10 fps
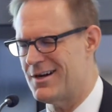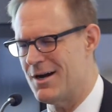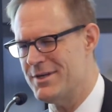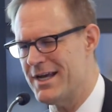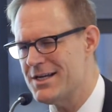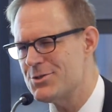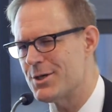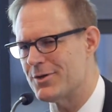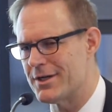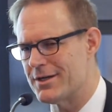I'm
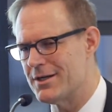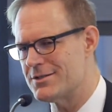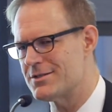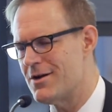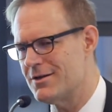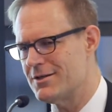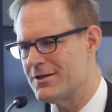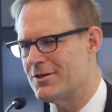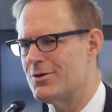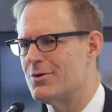guessing that it's not
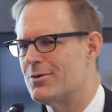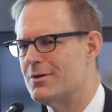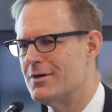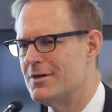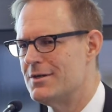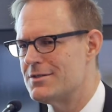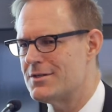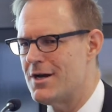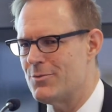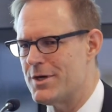going to go
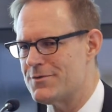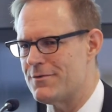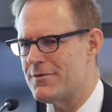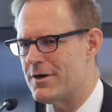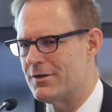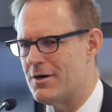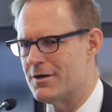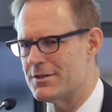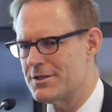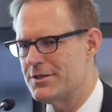sideways for very
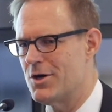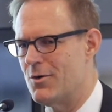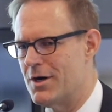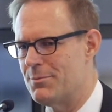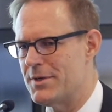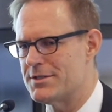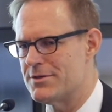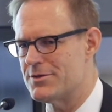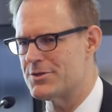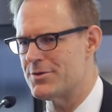long. It's going to go up as
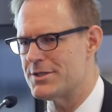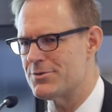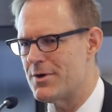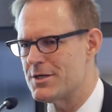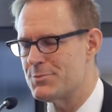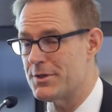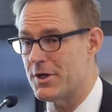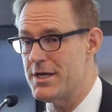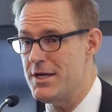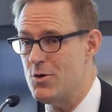interest rates rise. But the
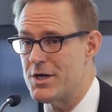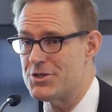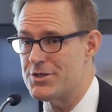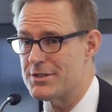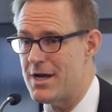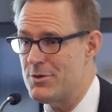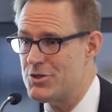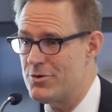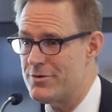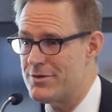key question is, how
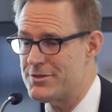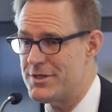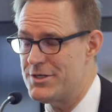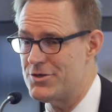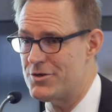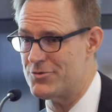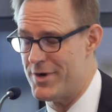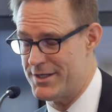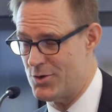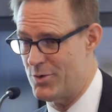much are interest
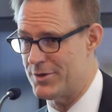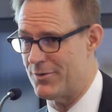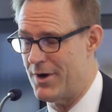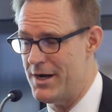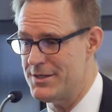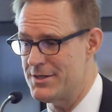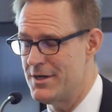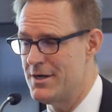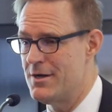rates going to rise?